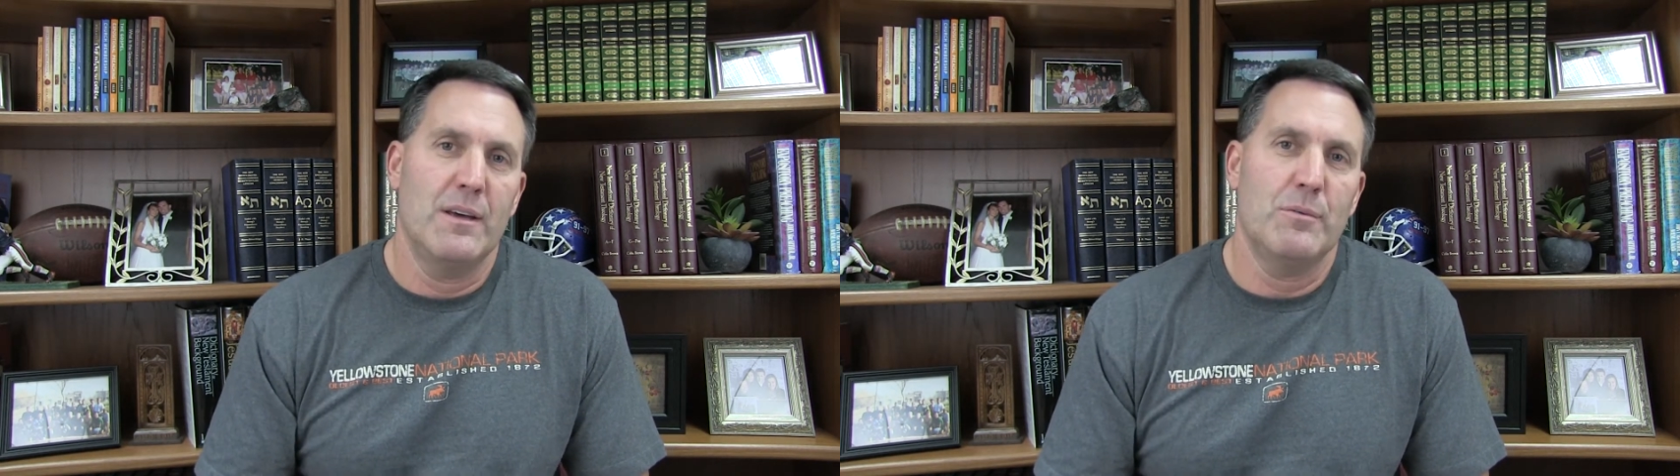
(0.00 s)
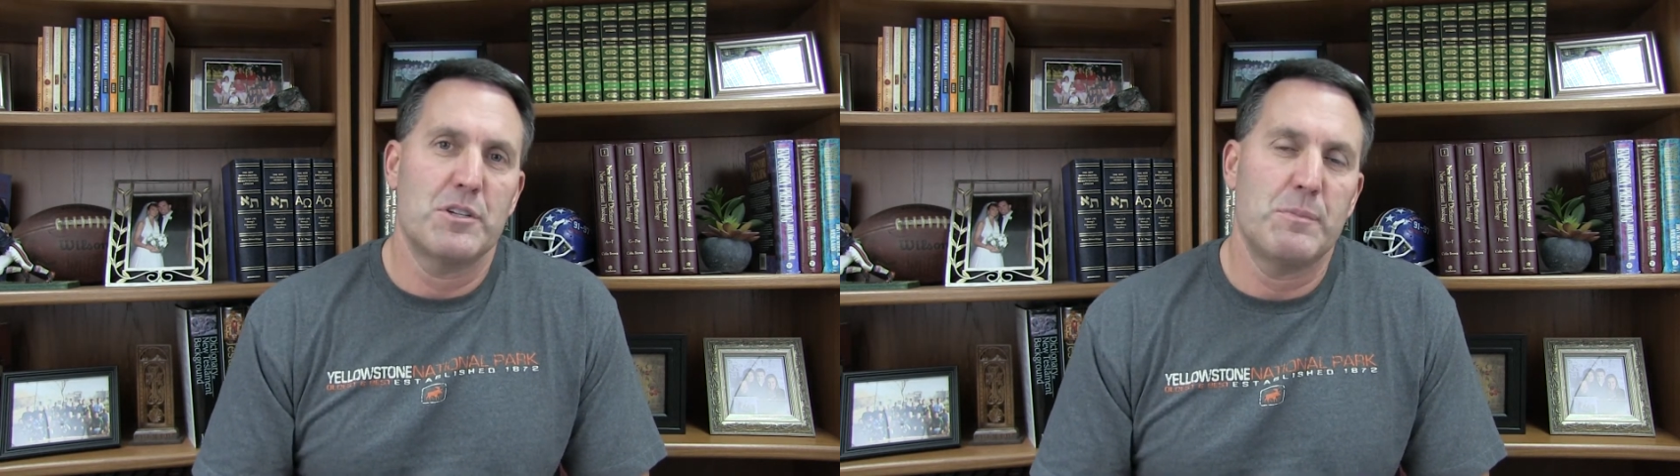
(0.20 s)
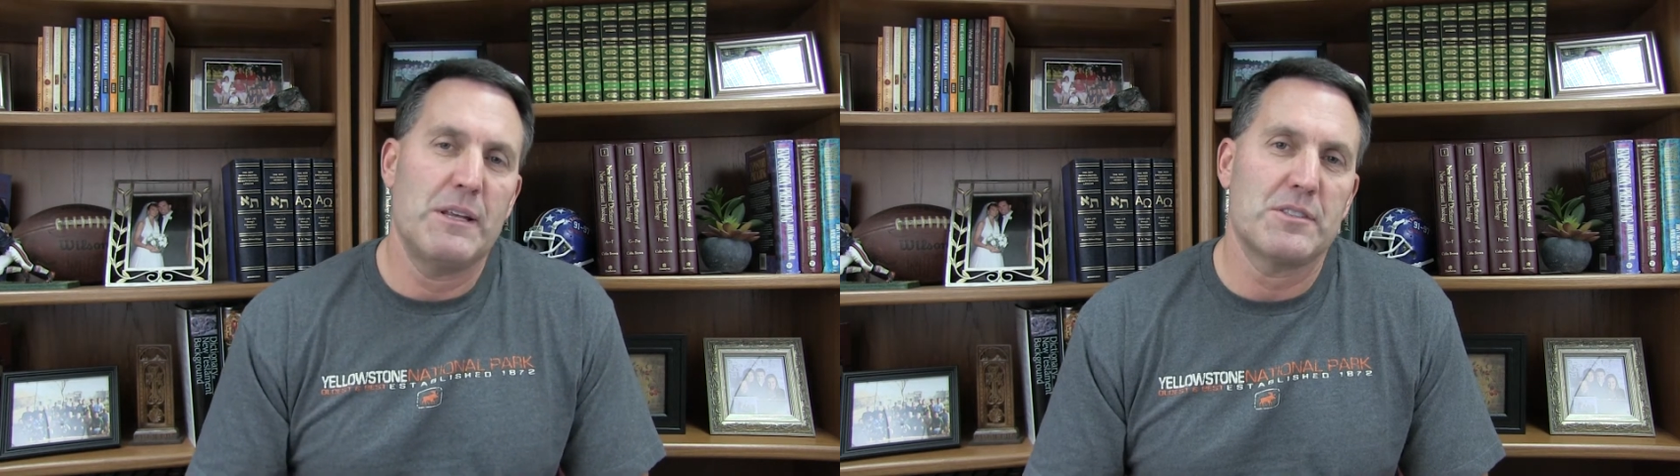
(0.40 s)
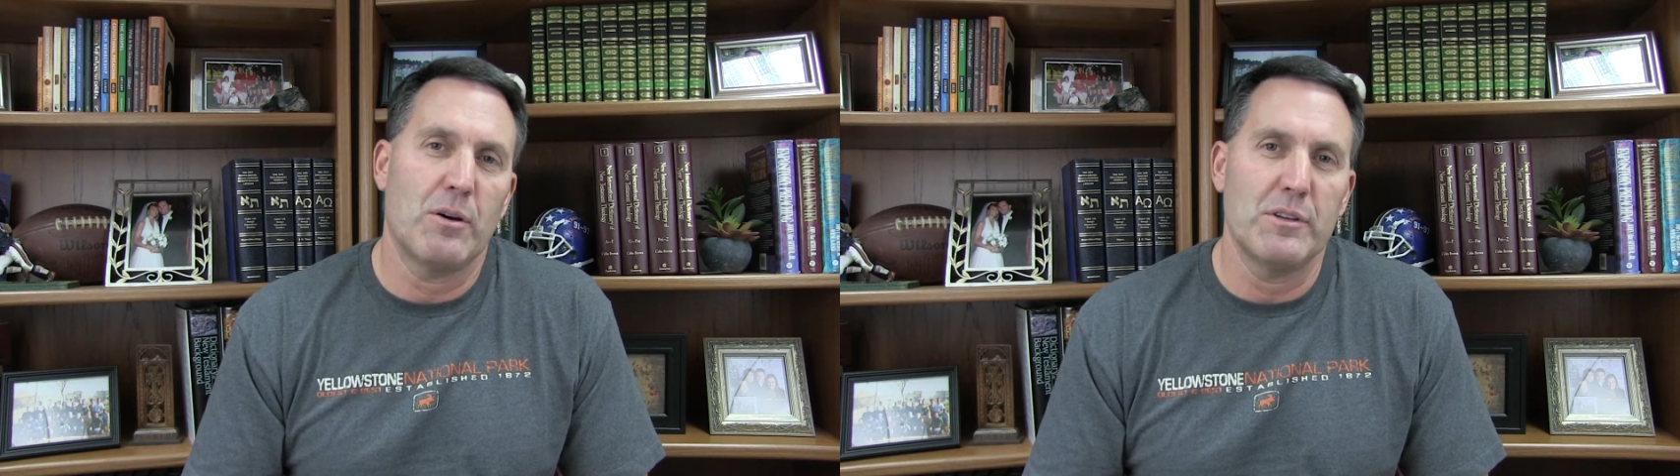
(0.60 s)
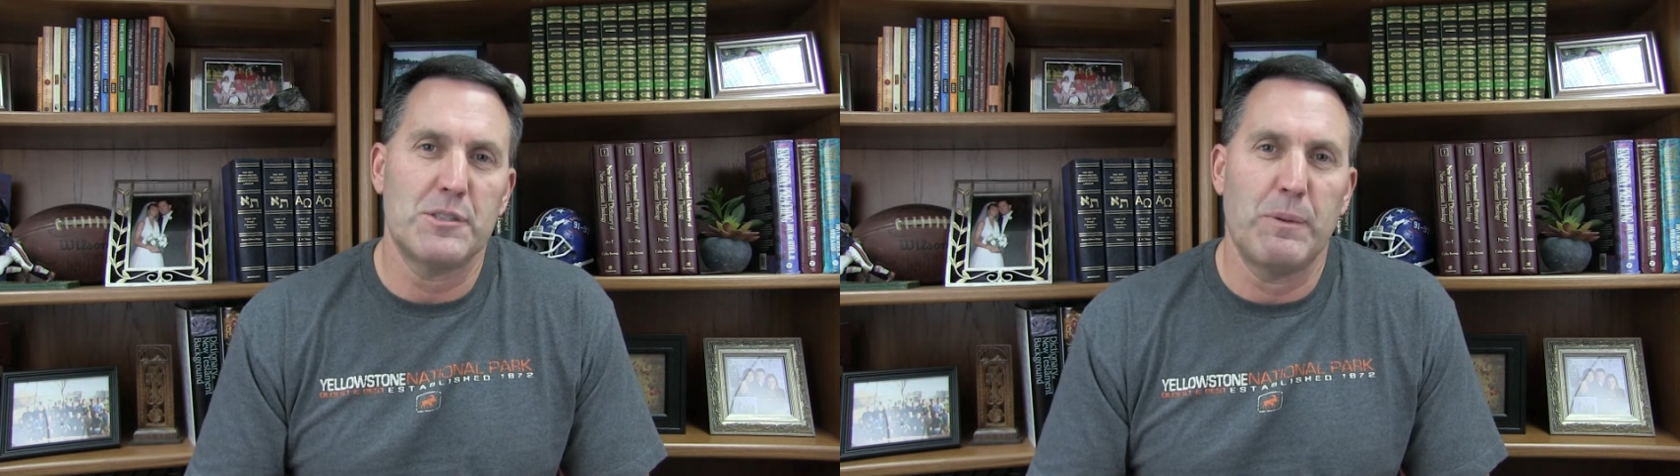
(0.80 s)
which means the
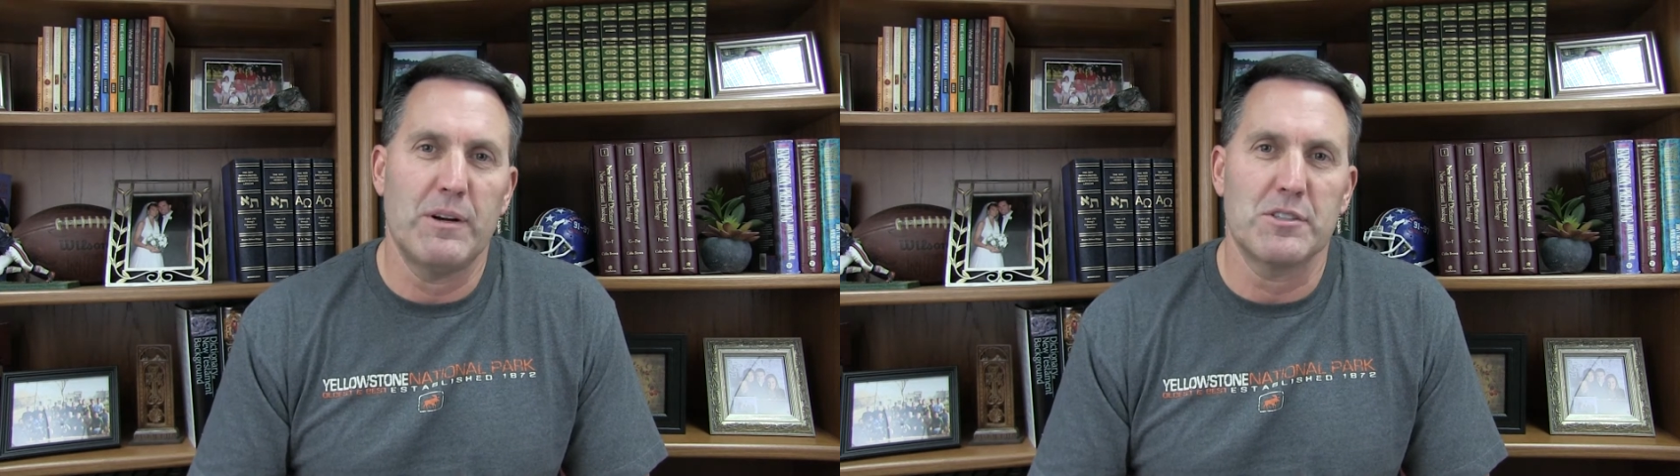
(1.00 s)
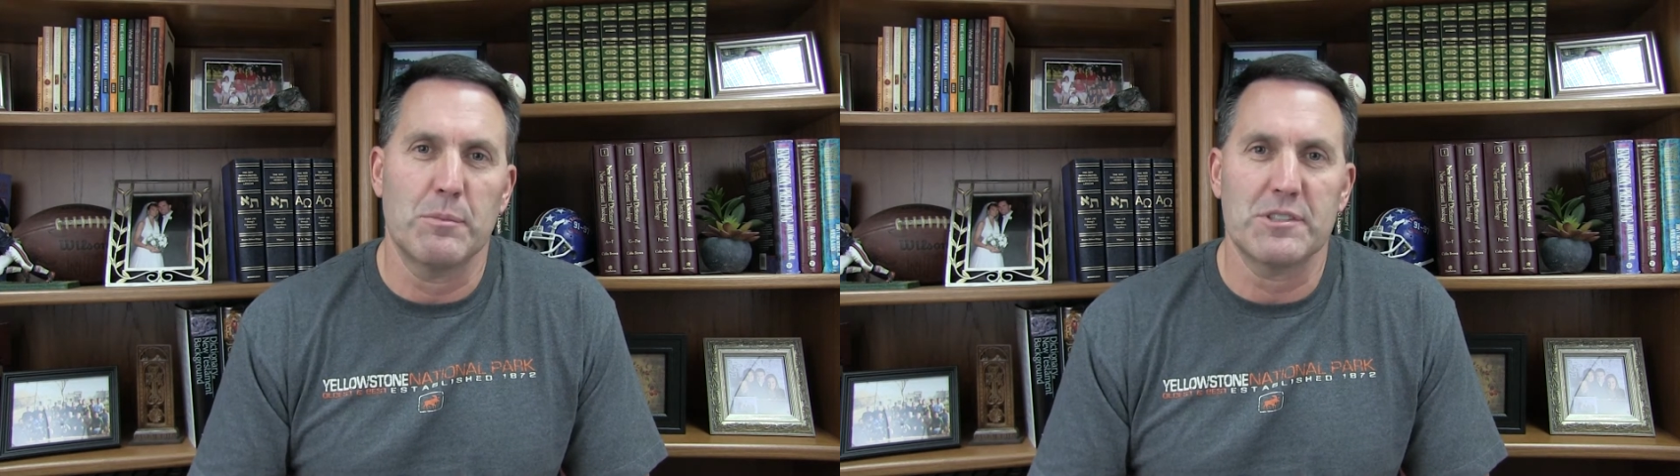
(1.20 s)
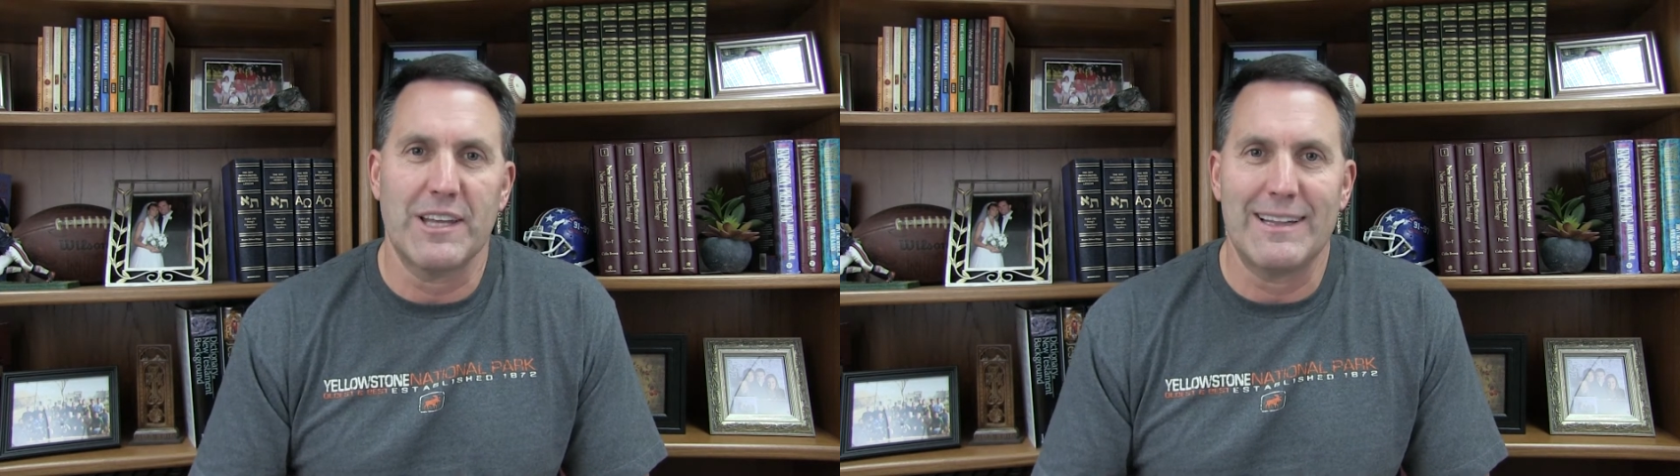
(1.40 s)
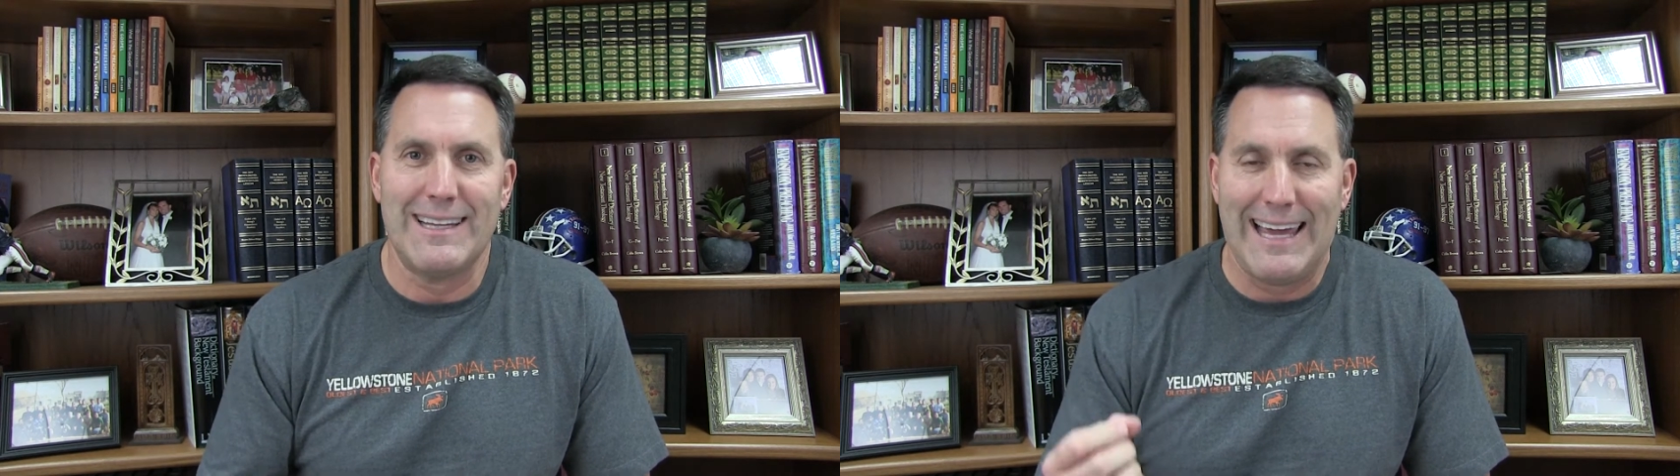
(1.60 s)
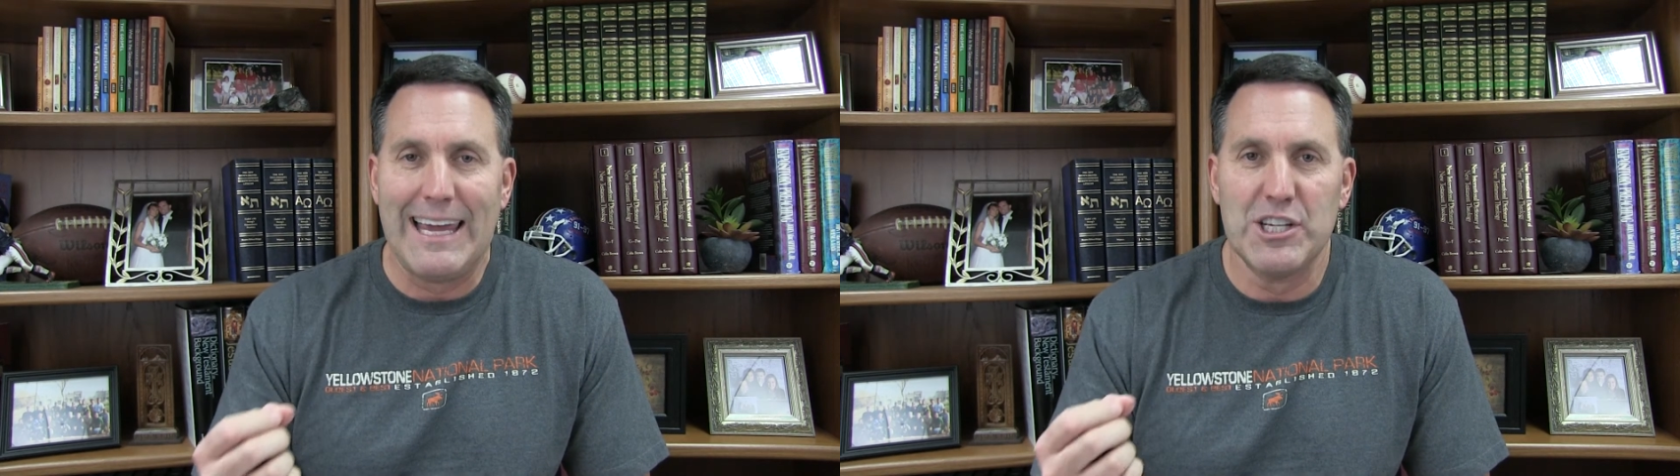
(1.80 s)
Holy Spirit is almost like
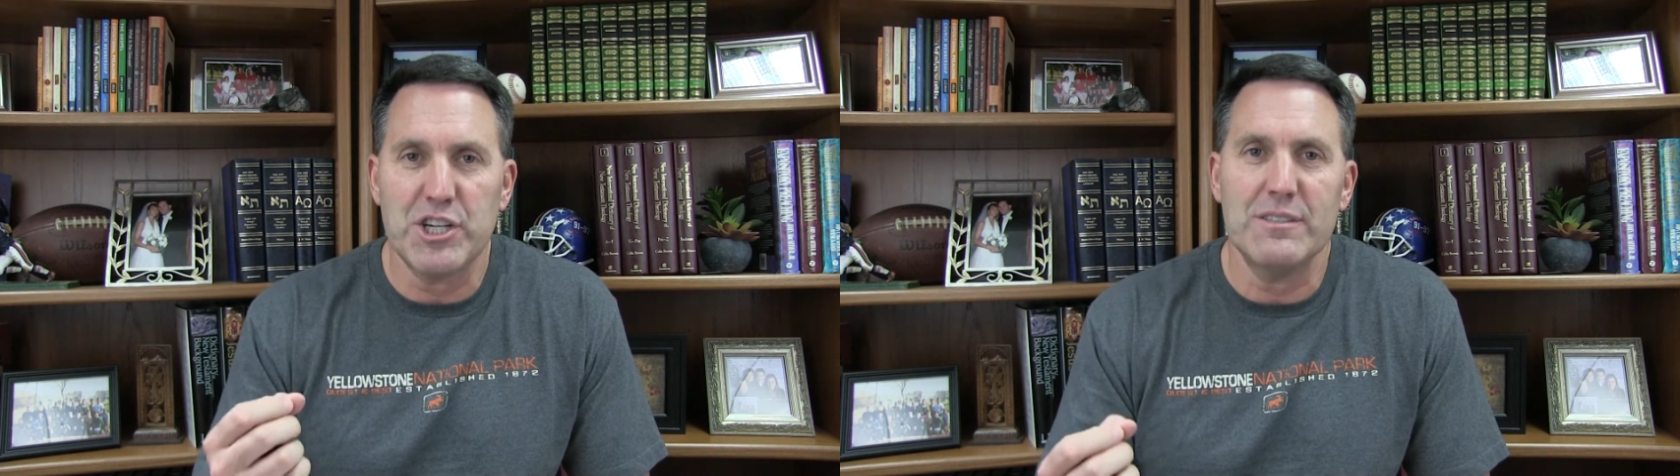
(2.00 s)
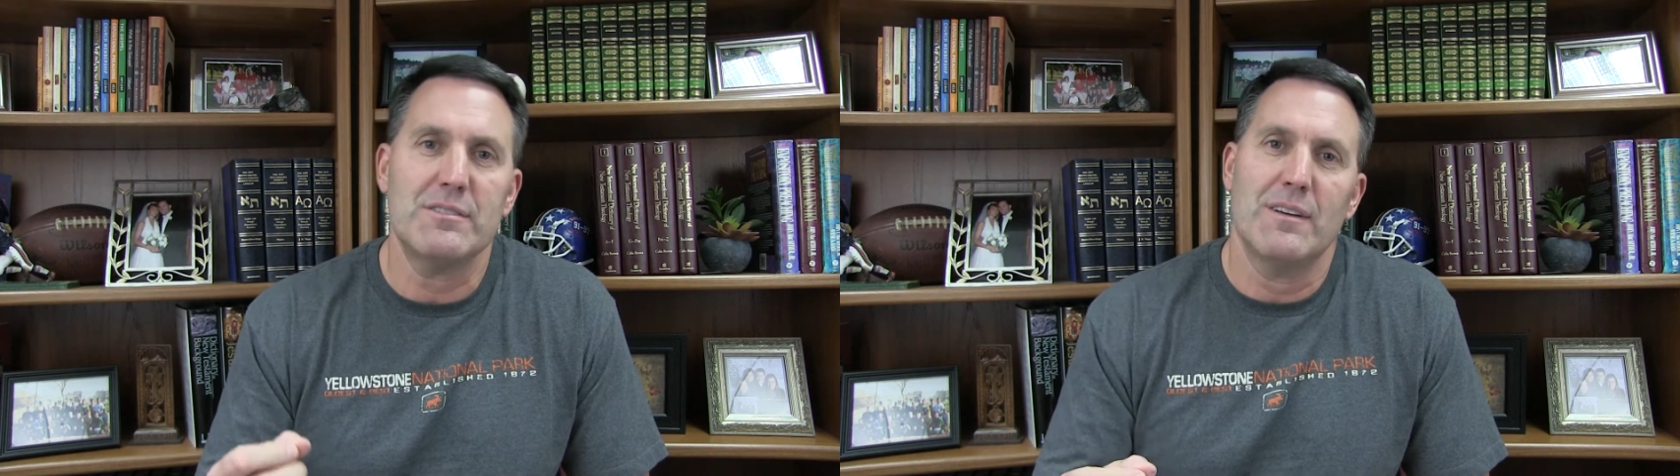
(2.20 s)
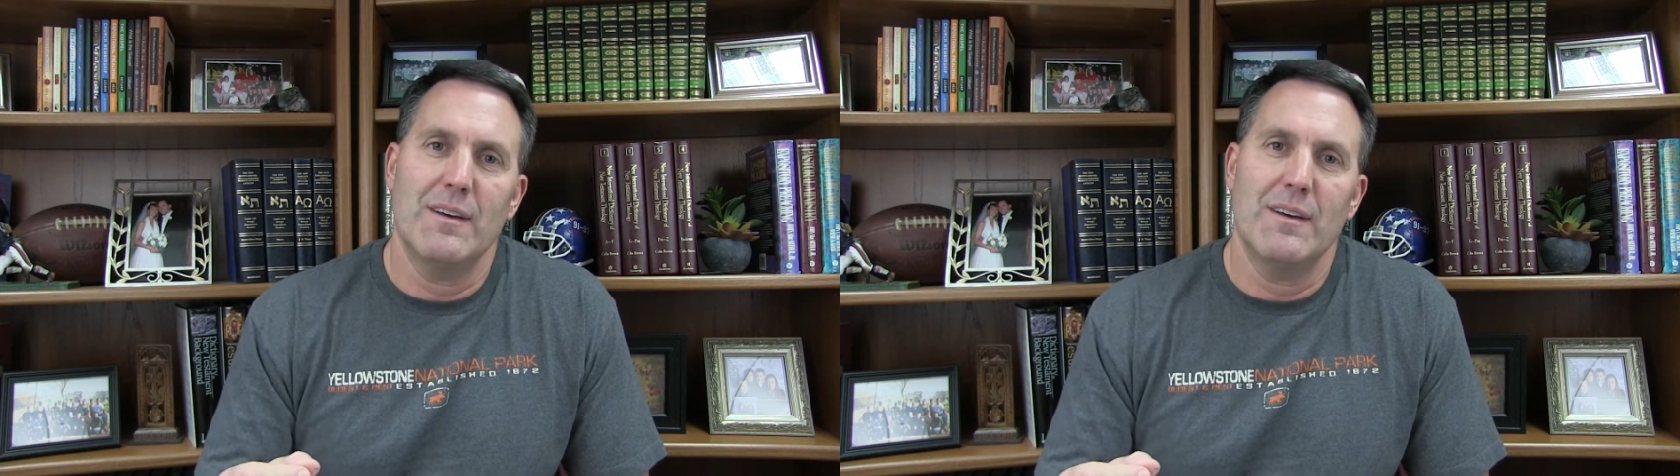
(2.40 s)
the agent,